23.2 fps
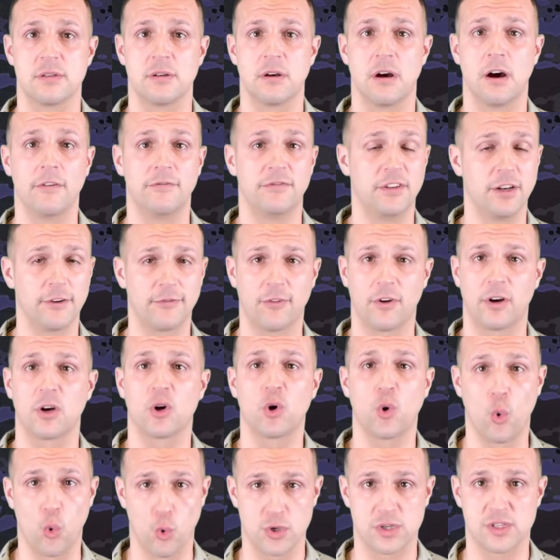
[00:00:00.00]
of different
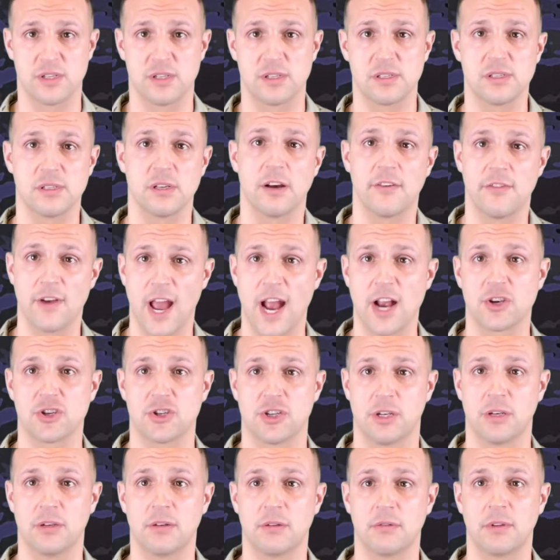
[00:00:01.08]
courses of
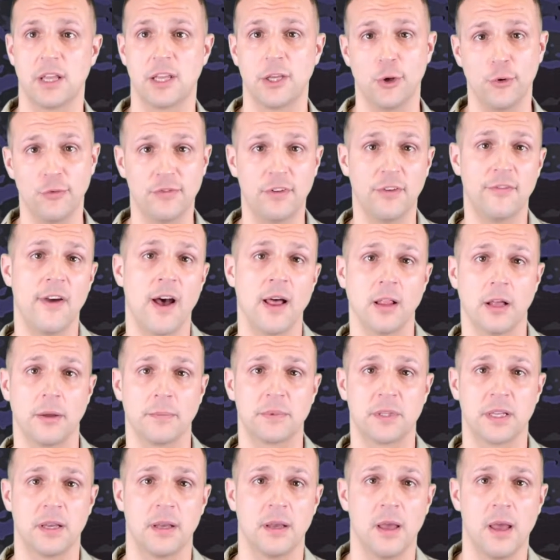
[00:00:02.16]
action that you've
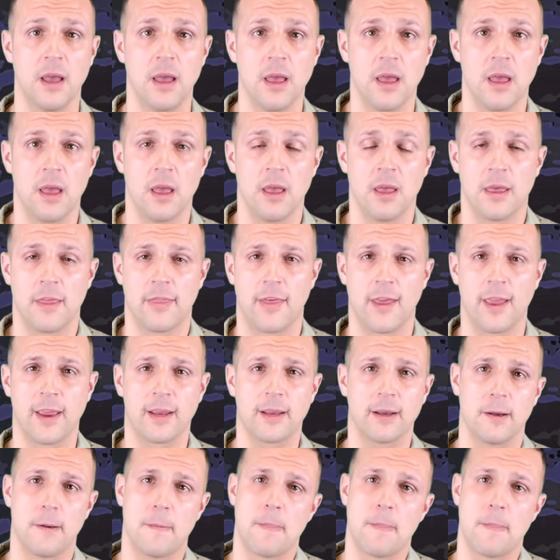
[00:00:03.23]
developed. Think,